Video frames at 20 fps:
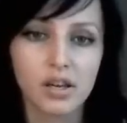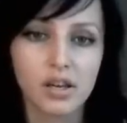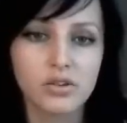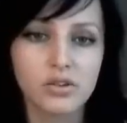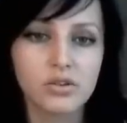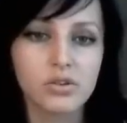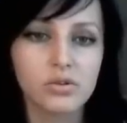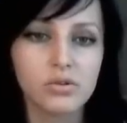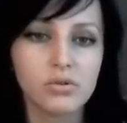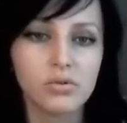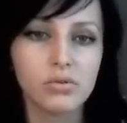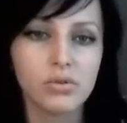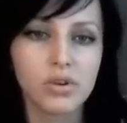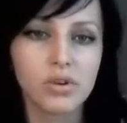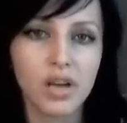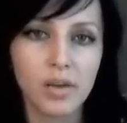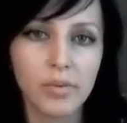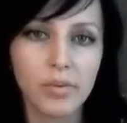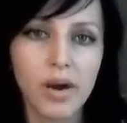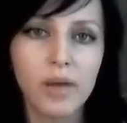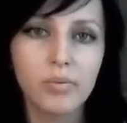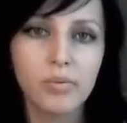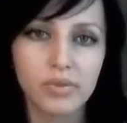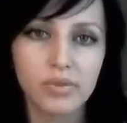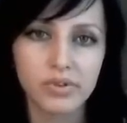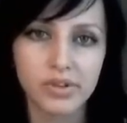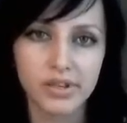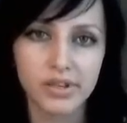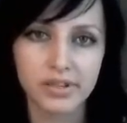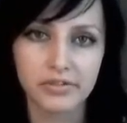to come up with
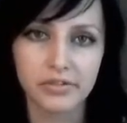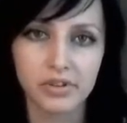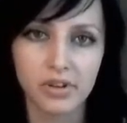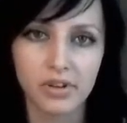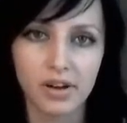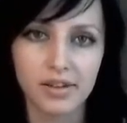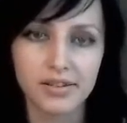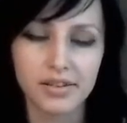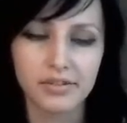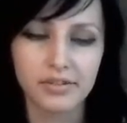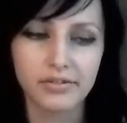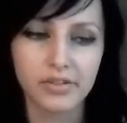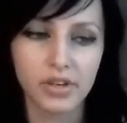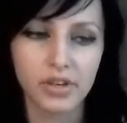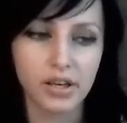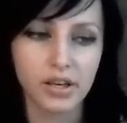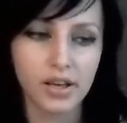this philosophy.